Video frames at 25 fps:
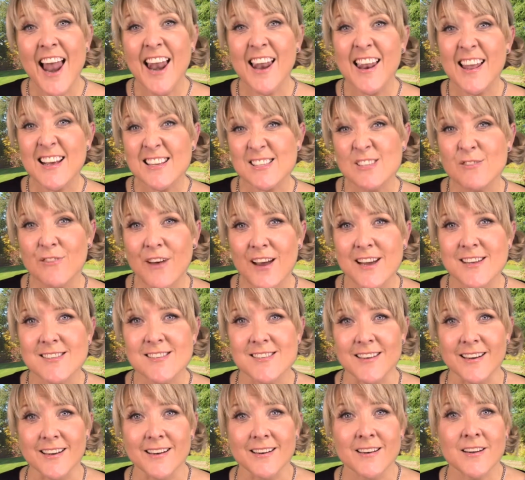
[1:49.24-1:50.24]
Let's
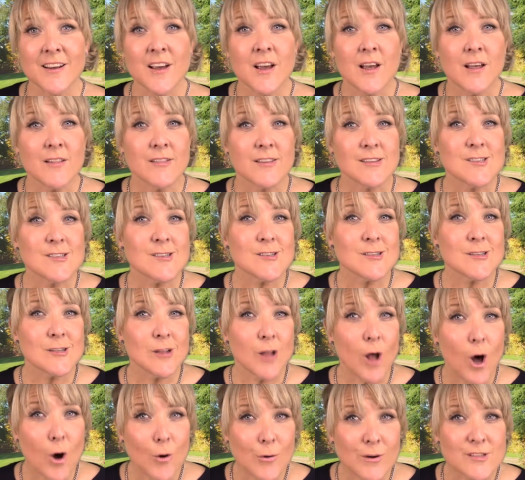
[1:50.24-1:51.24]
face it, the
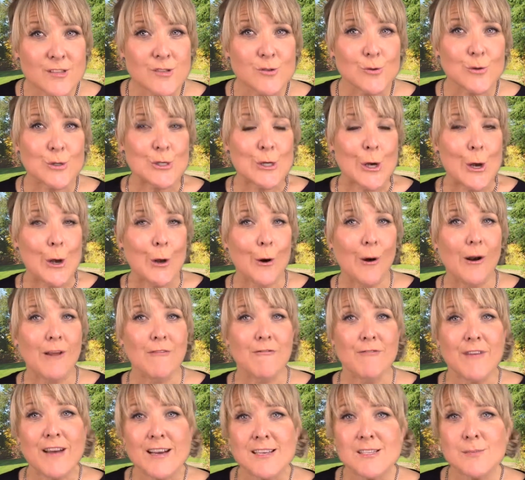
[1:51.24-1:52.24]
slowest return on
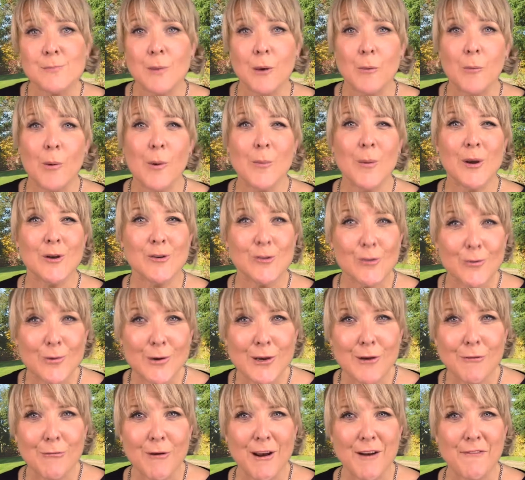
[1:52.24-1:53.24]
investment when we're
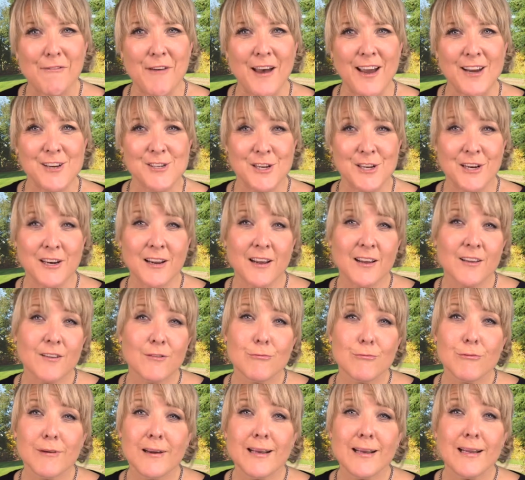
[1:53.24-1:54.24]
doing a renovation
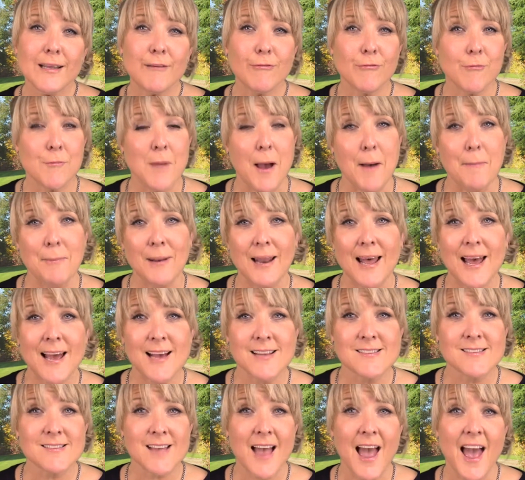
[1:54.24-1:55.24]
is really from our
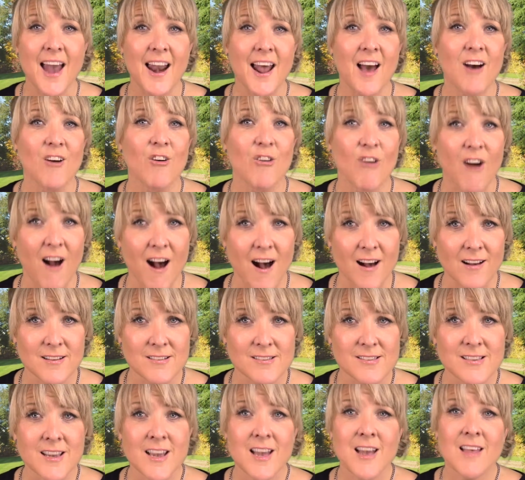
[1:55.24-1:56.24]
plants and our
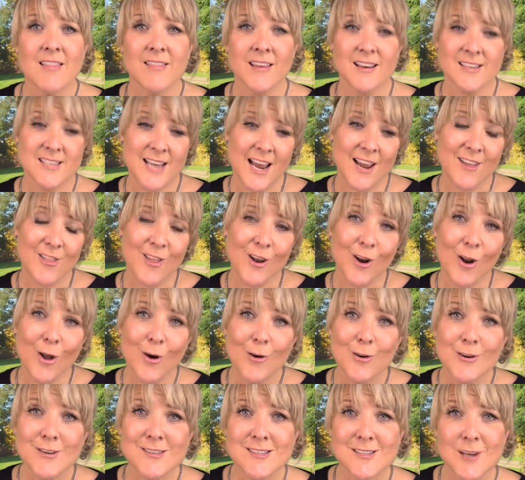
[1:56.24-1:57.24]
grass. They take the
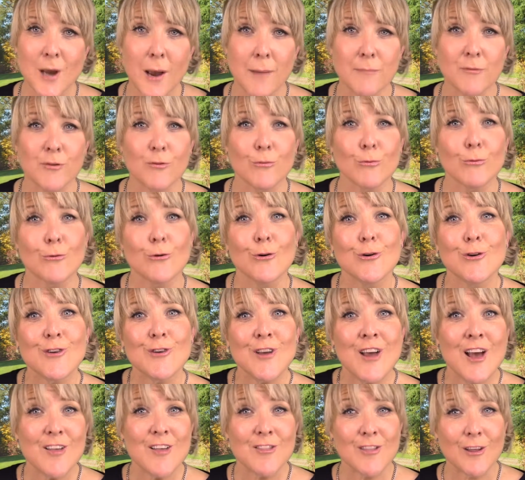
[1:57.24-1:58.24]
longest time to
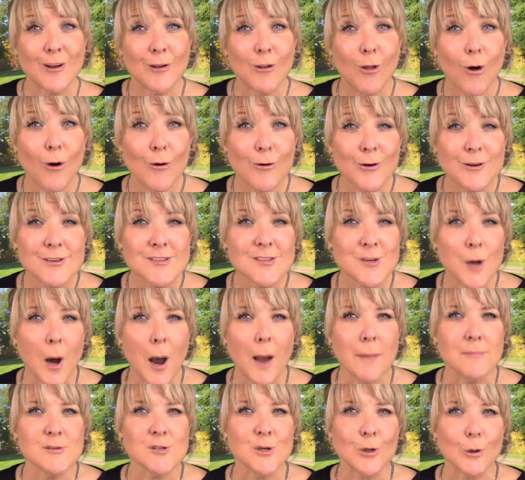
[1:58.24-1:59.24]
root, the longest
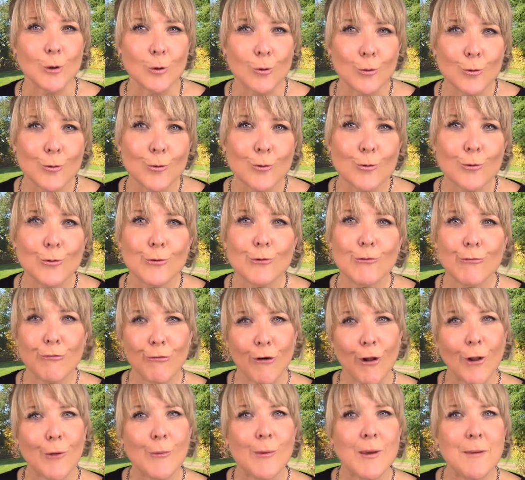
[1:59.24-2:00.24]
time to look good
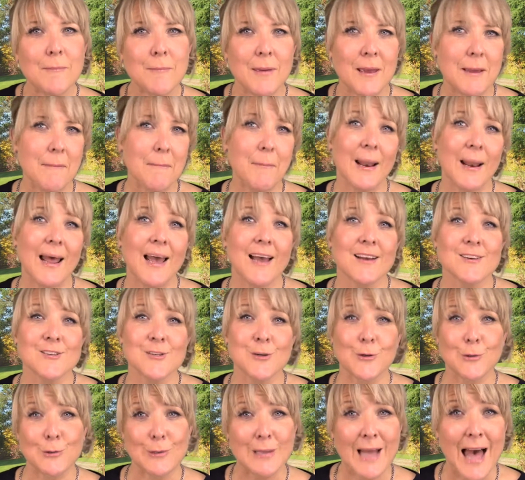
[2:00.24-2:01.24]
following being
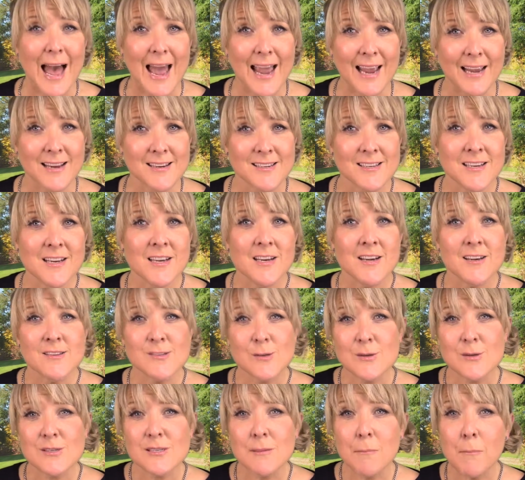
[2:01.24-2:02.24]
planted or laid.
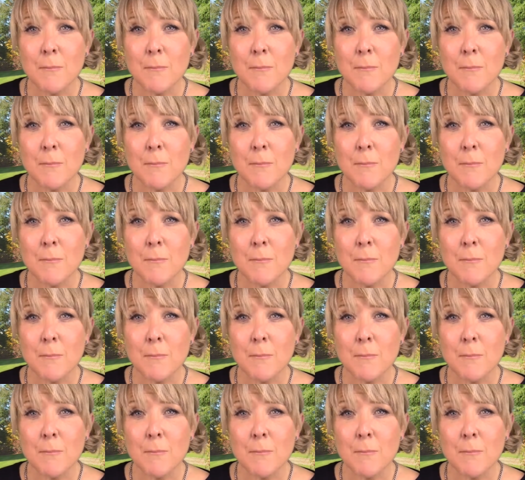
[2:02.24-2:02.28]
So it's